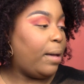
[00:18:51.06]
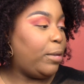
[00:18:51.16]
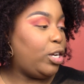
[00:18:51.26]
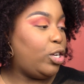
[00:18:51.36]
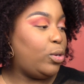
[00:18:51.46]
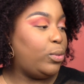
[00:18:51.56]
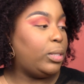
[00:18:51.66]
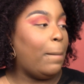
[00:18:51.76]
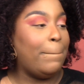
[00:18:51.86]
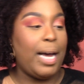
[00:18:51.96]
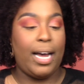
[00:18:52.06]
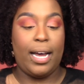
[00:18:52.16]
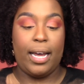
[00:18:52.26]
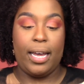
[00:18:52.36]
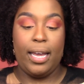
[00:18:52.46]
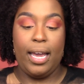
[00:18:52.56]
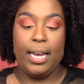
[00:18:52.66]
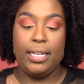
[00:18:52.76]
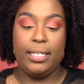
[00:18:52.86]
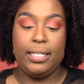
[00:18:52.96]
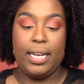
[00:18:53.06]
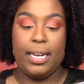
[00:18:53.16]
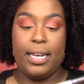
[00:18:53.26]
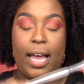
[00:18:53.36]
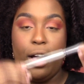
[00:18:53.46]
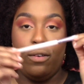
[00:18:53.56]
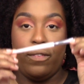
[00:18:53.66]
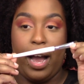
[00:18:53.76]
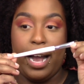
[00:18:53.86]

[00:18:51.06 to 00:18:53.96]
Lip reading: I'm gonna use my handy dandy e.l.f.